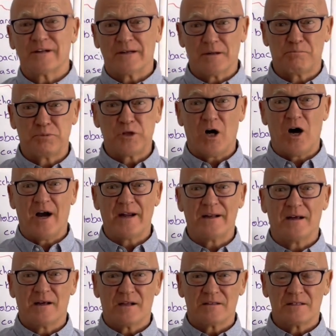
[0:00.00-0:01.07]
and applied
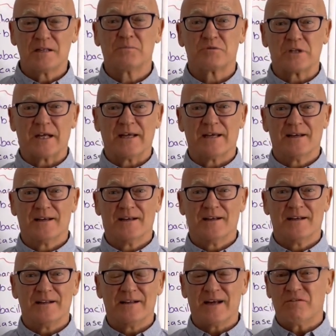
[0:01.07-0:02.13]
liberally.
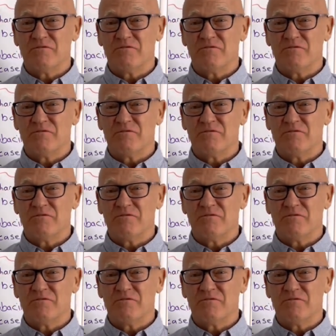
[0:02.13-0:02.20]
Now,